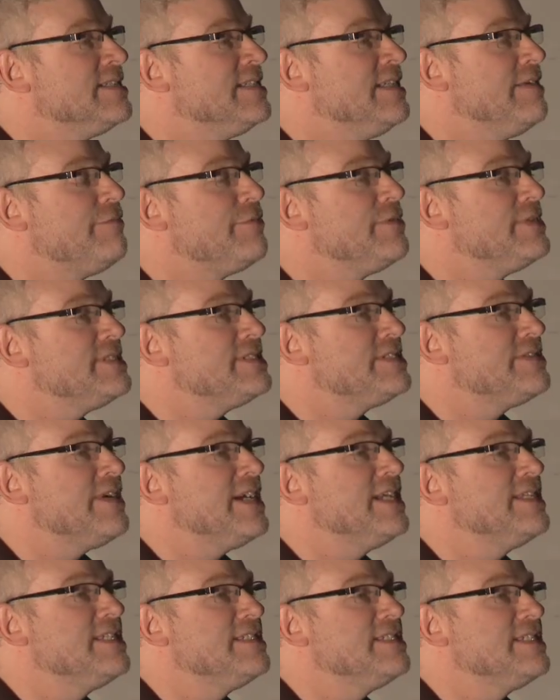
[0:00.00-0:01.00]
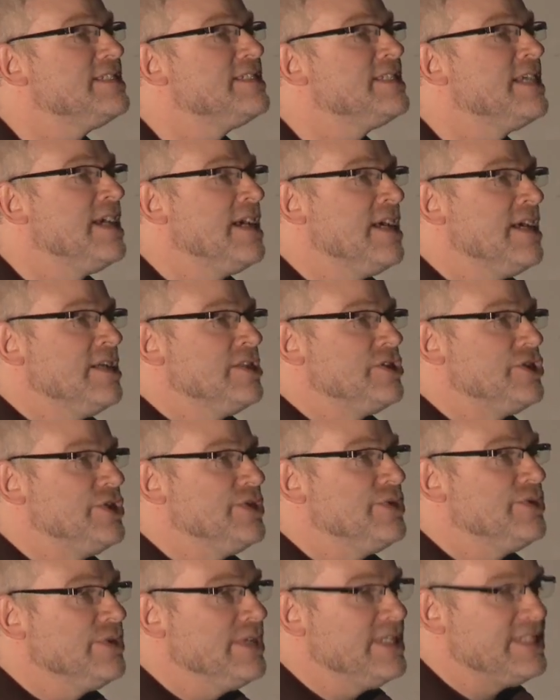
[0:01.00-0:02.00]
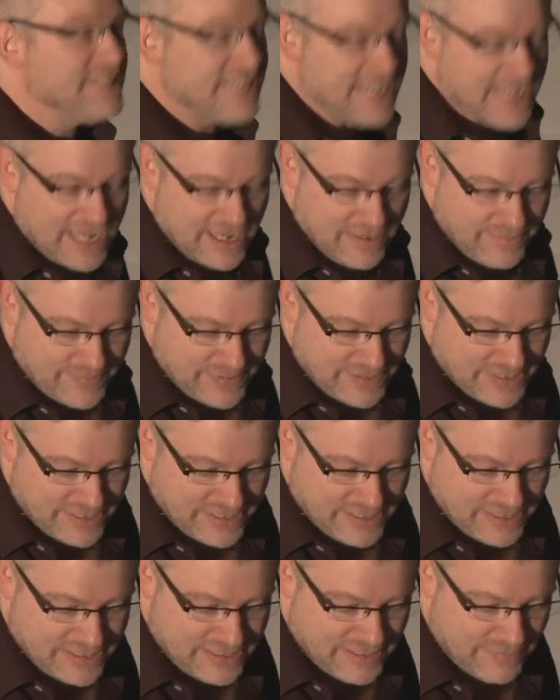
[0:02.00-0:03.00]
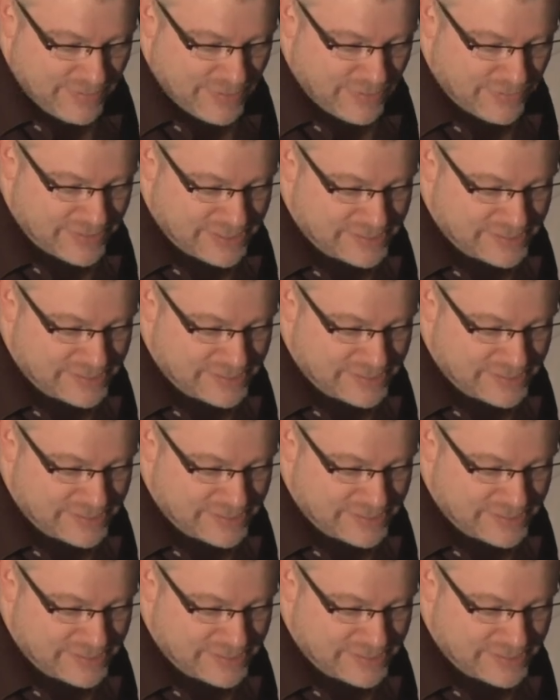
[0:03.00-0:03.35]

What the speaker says: different strategies to escape the immune